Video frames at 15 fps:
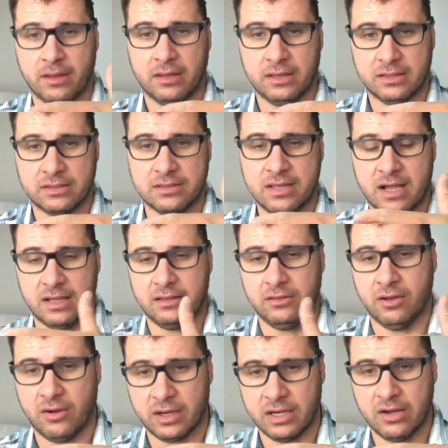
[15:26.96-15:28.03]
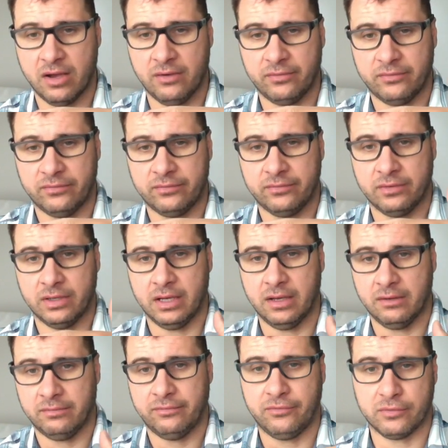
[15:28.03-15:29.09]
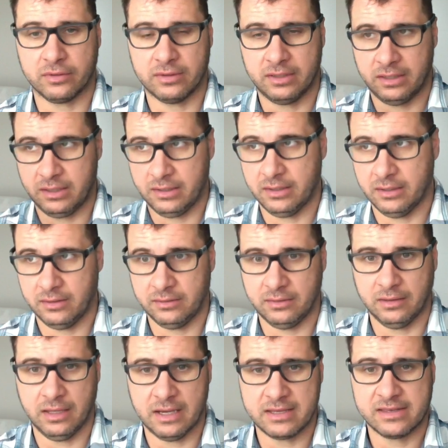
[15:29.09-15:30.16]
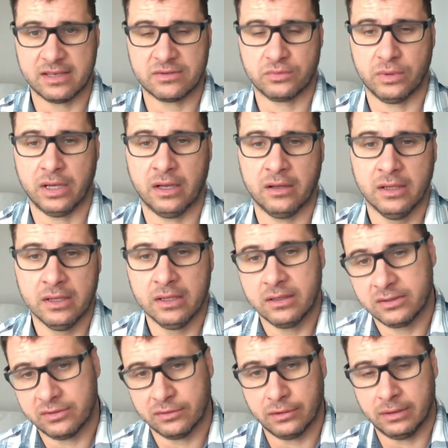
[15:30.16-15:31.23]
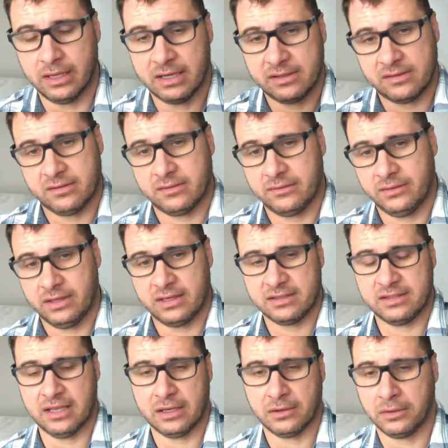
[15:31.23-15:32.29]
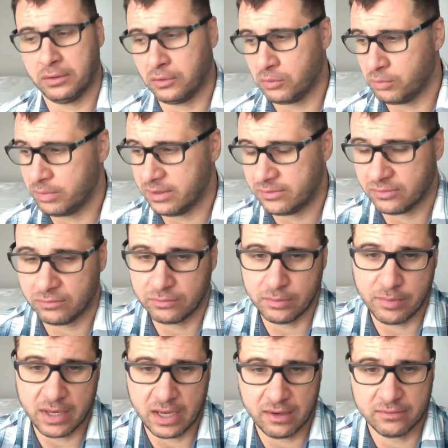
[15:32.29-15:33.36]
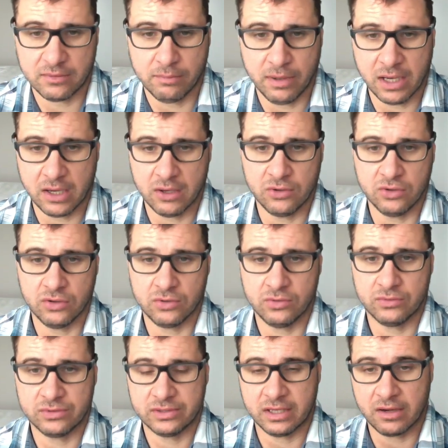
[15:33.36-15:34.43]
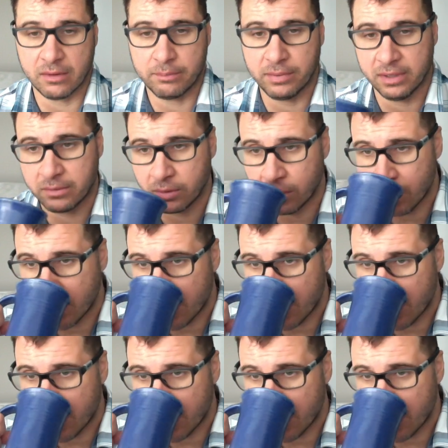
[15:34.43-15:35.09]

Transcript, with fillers: it's not long enough uh, for the, uh, the lights as well. So the lights extend a little bit, so we may have to buy a new setup, but